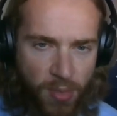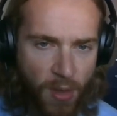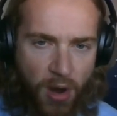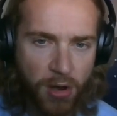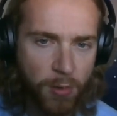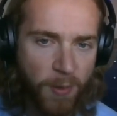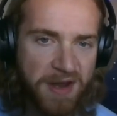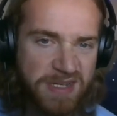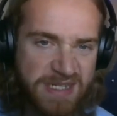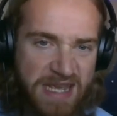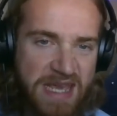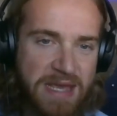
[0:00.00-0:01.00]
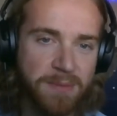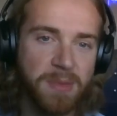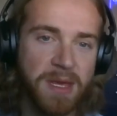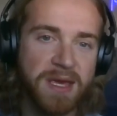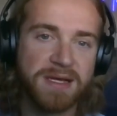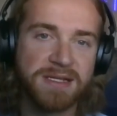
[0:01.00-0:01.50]
are a weird team
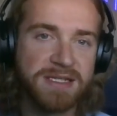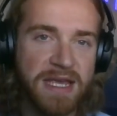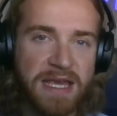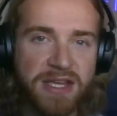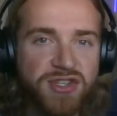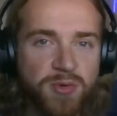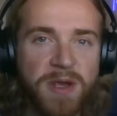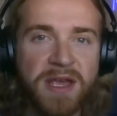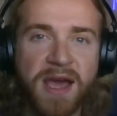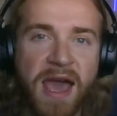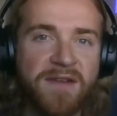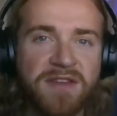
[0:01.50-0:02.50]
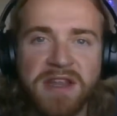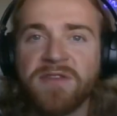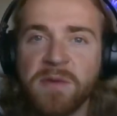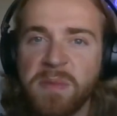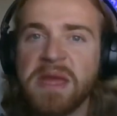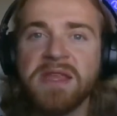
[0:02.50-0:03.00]
because each week I have a
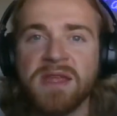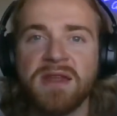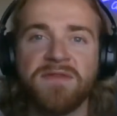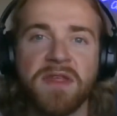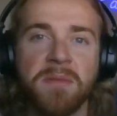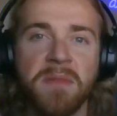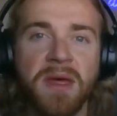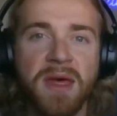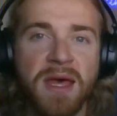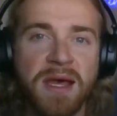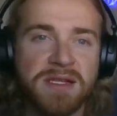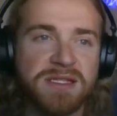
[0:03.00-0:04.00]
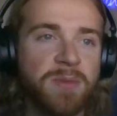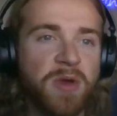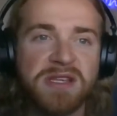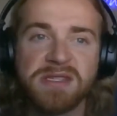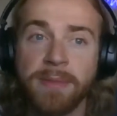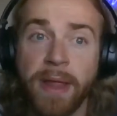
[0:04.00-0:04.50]
different opinion of them. Some
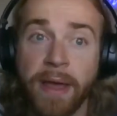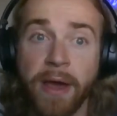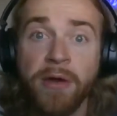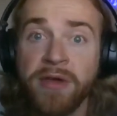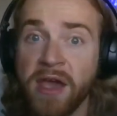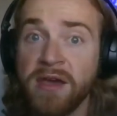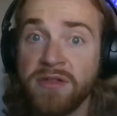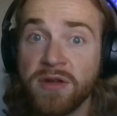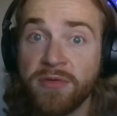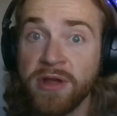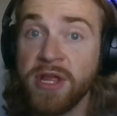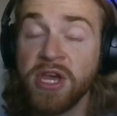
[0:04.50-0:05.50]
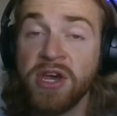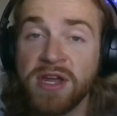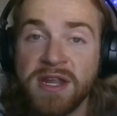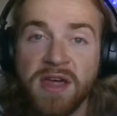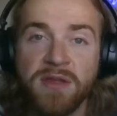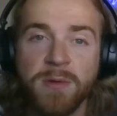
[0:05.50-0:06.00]
weeks I'm like, okay, they're really good.
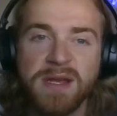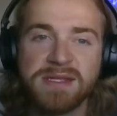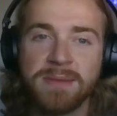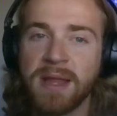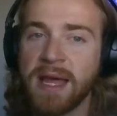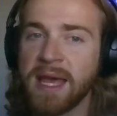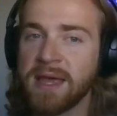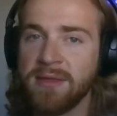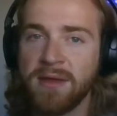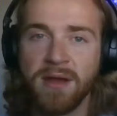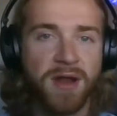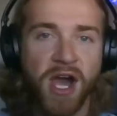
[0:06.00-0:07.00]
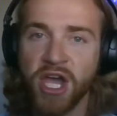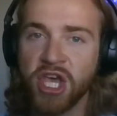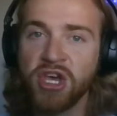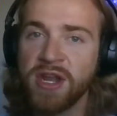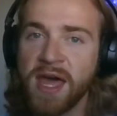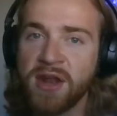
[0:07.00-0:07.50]
And other weeks I'm like, they're not
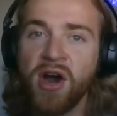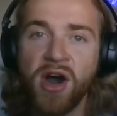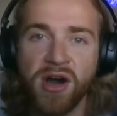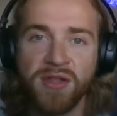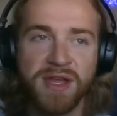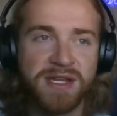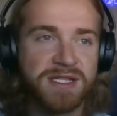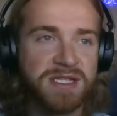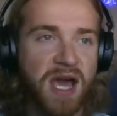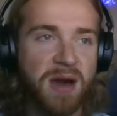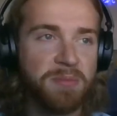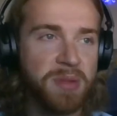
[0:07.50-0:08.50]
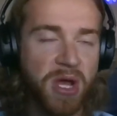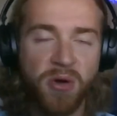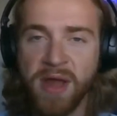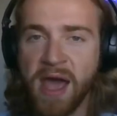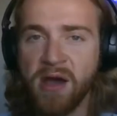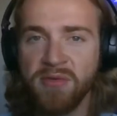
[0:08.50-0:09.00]
good at all. They just got
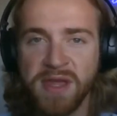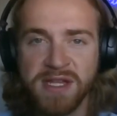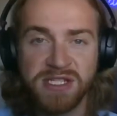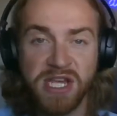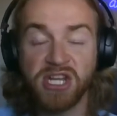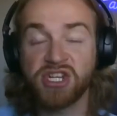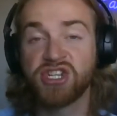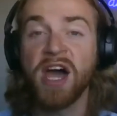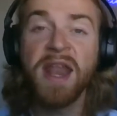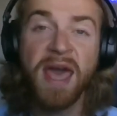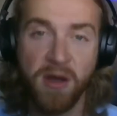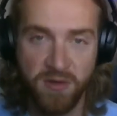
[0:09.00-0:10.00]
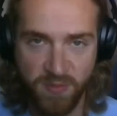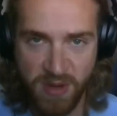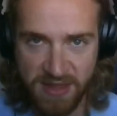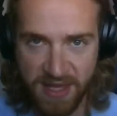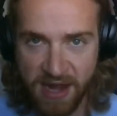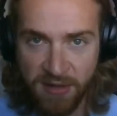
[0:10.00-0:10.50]
blown out. They just got shut out by
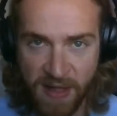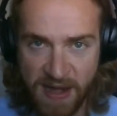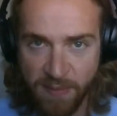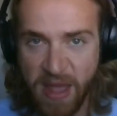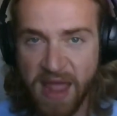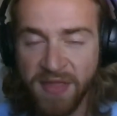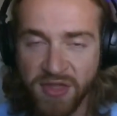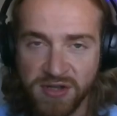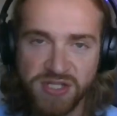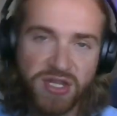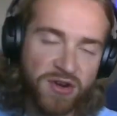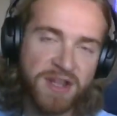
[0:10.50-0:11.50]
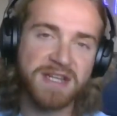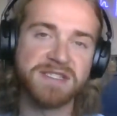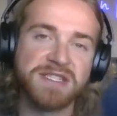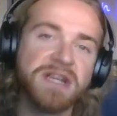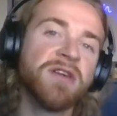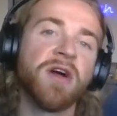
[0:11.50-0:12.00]
the Carolina Panthers
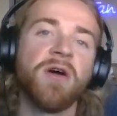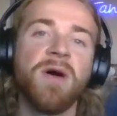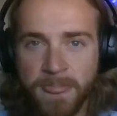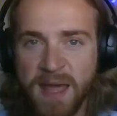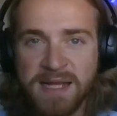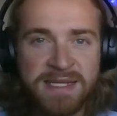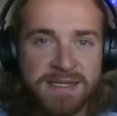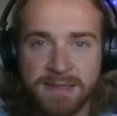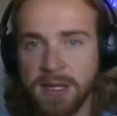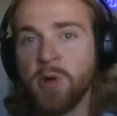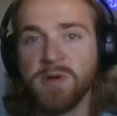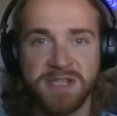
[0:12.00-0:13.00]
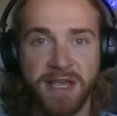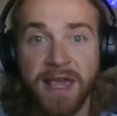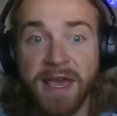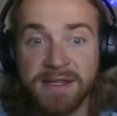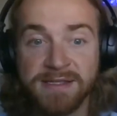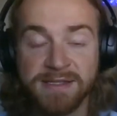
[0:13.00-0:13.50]
30-0. That's as low as it
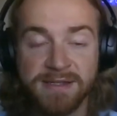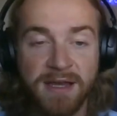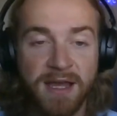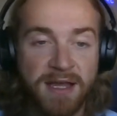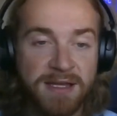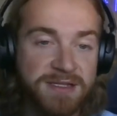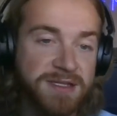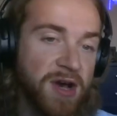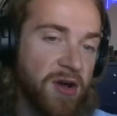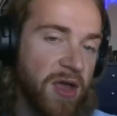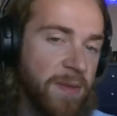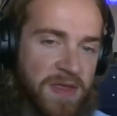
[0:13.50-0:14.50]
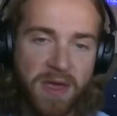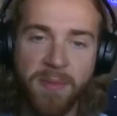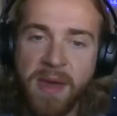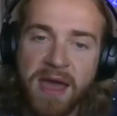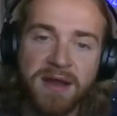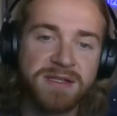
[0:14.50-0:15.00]
gets. So give me the
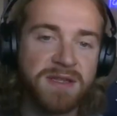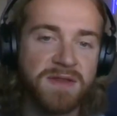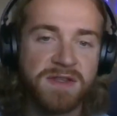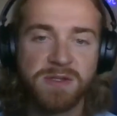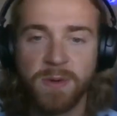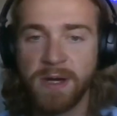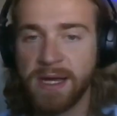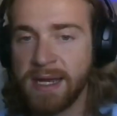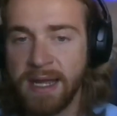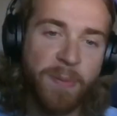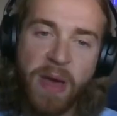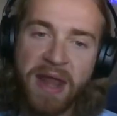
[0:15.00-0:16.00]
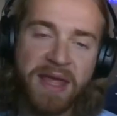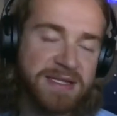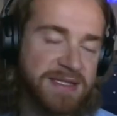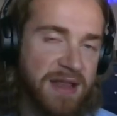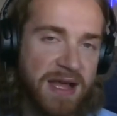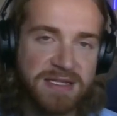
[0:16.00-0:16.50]
Commanders in this one. Penix
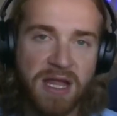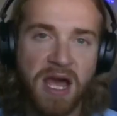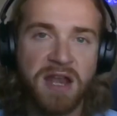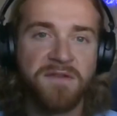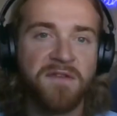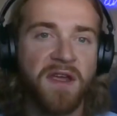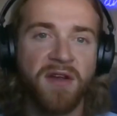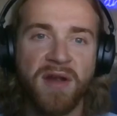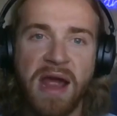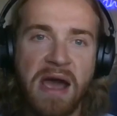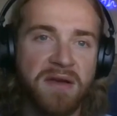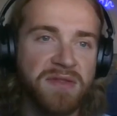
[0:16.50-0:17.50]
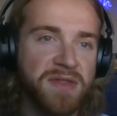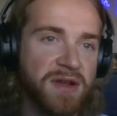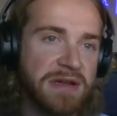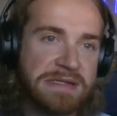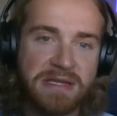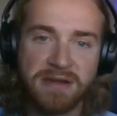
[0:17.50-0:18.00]
still has a lot to figure out.
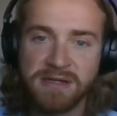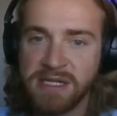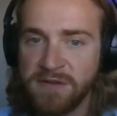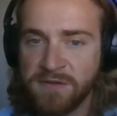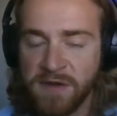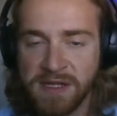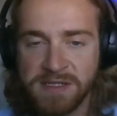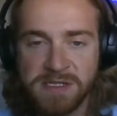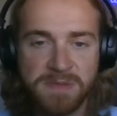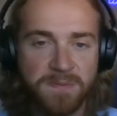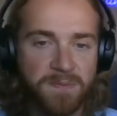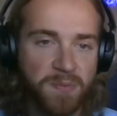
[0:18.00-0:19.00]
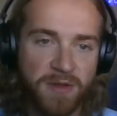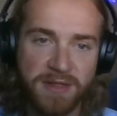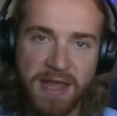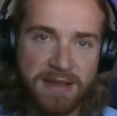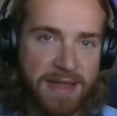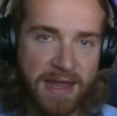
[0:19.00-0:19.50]
Their defense
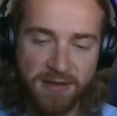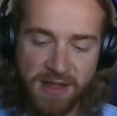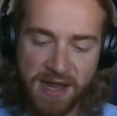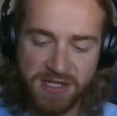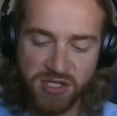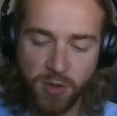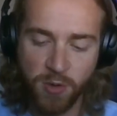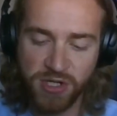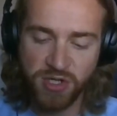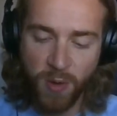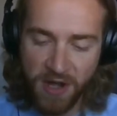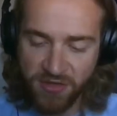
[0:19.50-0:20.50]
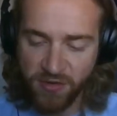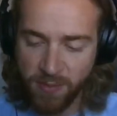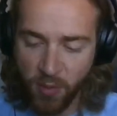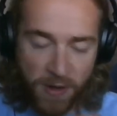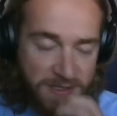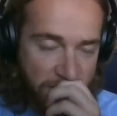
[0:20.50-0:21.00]
let Carolina score 23
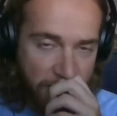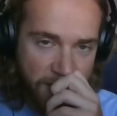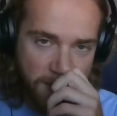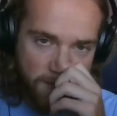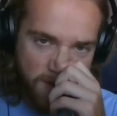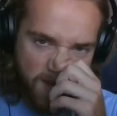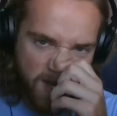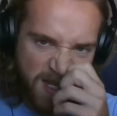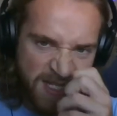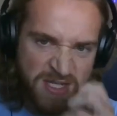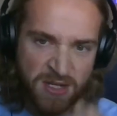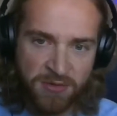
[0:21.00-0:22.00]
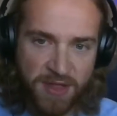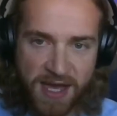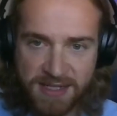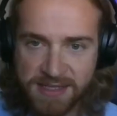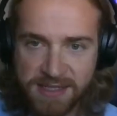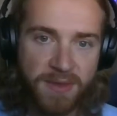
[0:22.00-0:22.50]
points on them. So
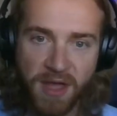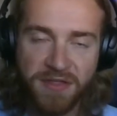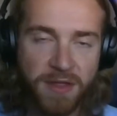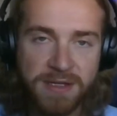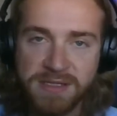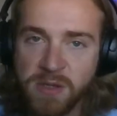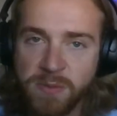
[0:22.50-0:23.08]
that's nothing to